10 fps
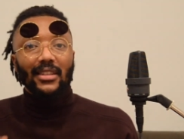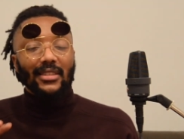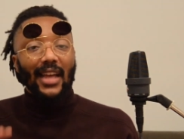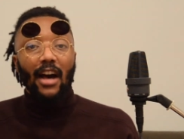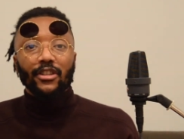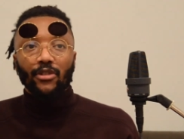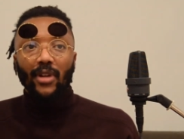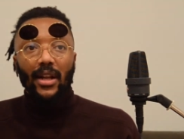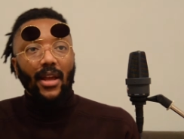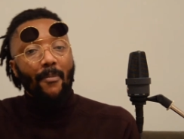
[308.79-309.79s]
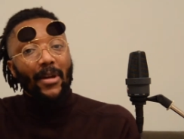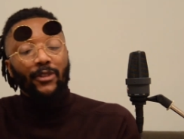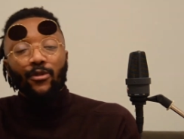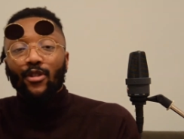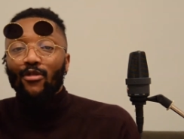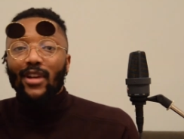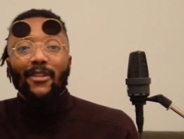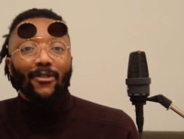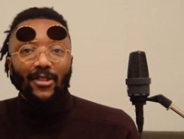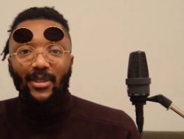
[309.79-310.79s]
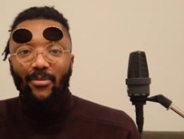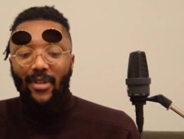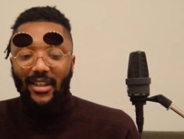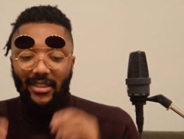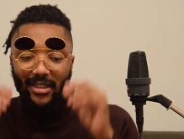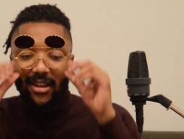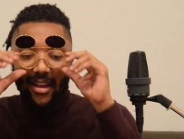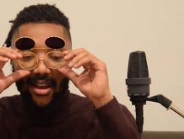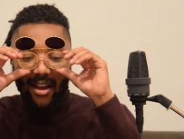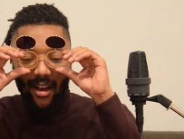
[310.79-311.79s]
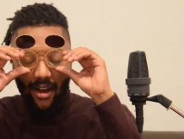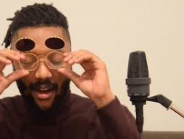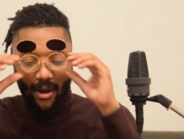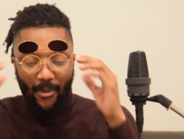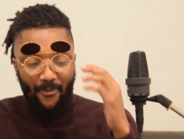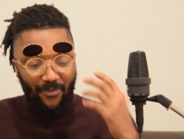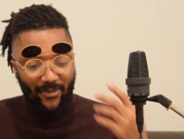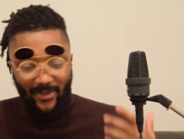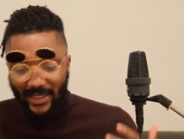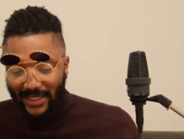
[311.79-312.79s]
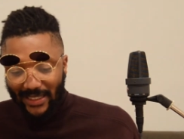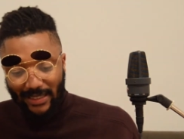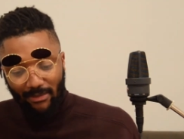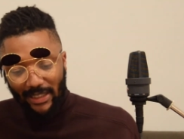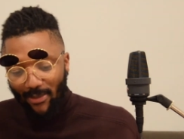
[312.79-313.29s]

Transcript: It styles great. It makes for a great first impression. Some